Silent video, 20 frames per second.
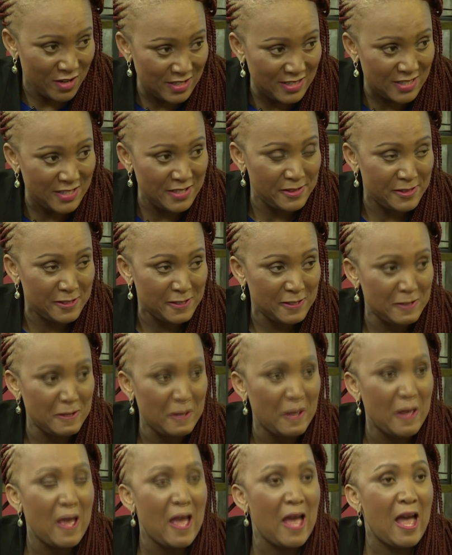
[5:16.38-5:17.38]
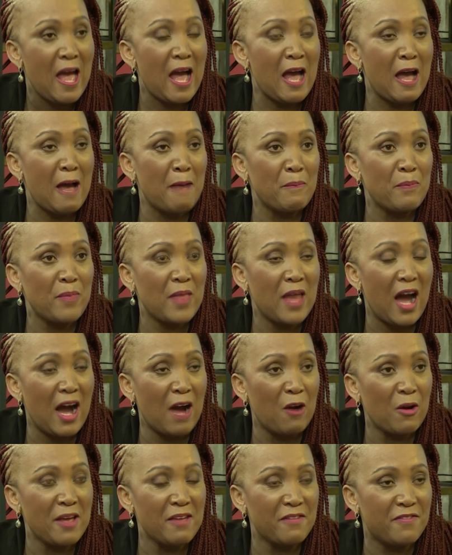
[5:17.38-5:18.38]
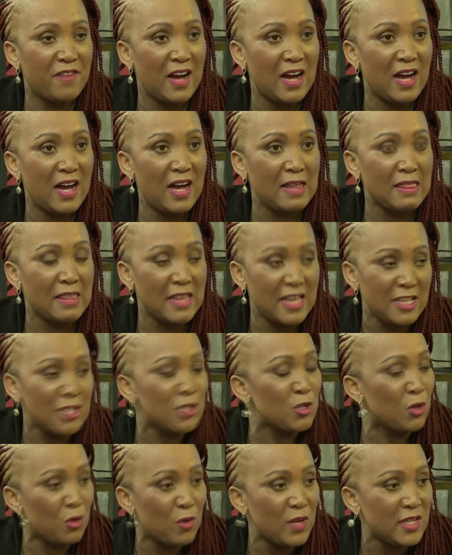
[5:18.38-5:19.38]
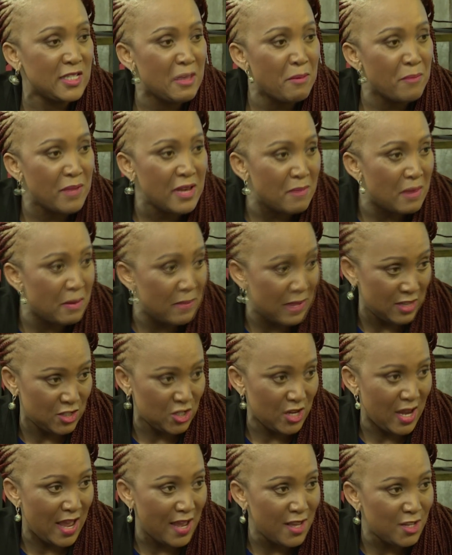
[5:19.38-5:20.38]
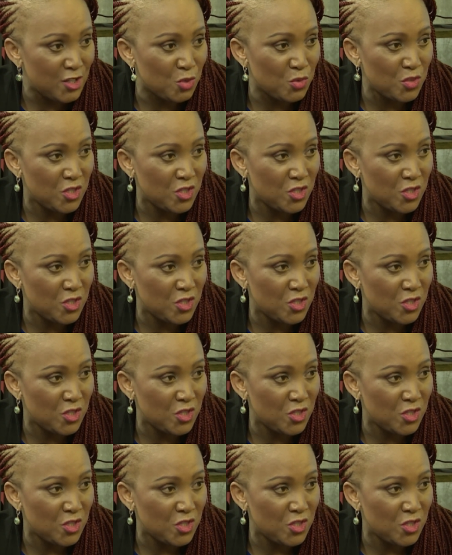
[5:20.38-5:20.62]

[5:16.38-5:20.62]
insurance is. However, there is always a minimum entry